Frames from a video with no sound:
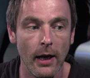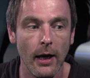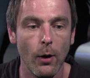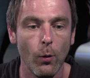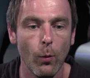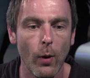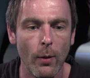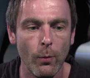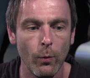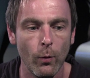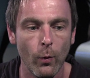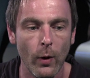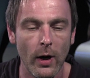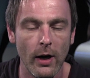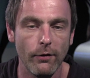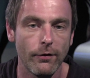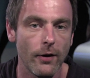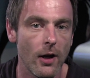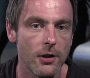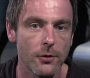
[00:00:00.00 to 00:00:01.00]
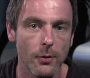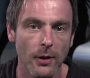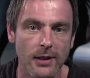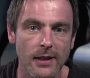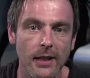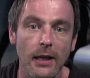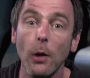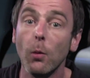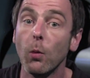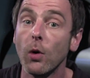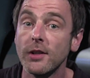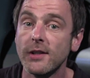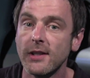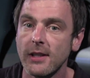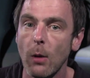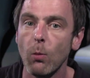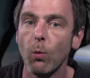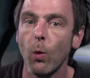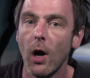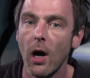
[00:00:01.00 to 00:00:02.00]
year, when it first went in, it was
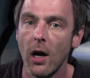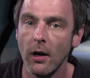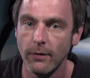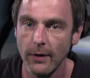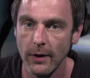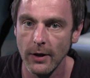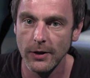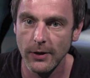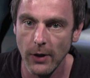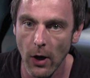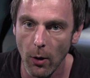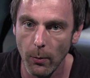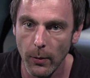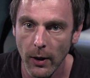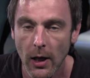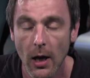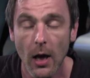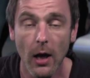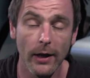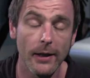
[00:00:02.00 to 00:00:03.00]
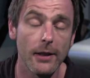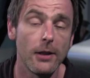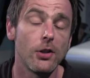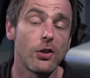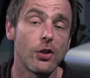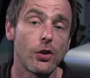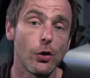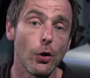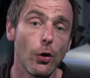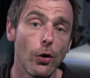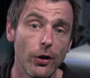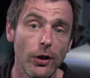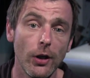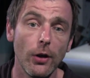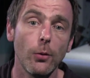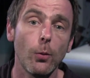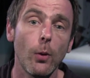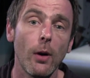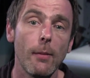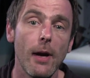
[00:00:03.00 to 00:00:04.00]
somewhat over the top. I can assure
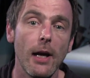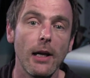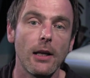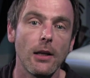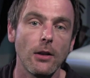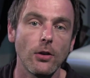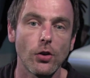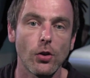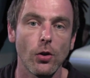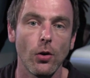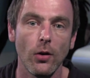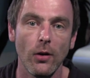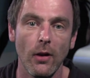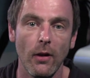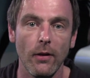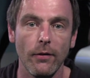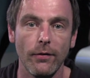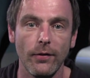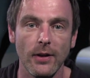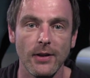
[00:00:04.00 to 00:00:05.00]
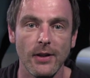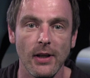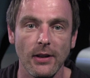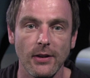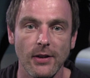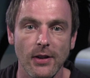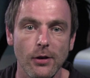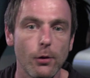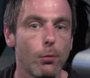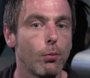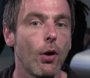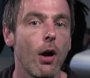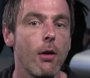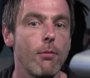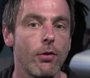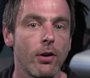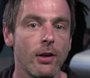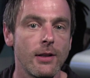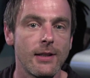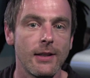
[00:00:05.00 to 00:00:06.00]
you we're making sure that the physics is
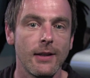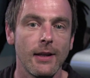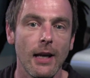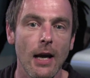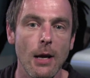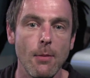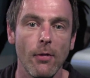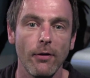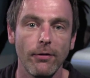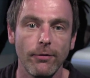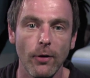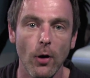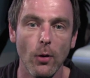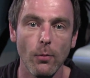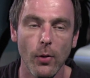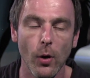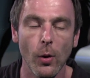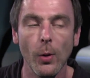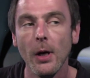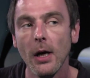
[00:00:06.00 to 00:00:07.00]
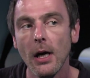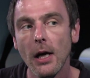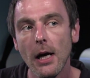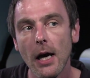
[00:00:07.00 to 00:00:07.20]
appropriate to the game of football.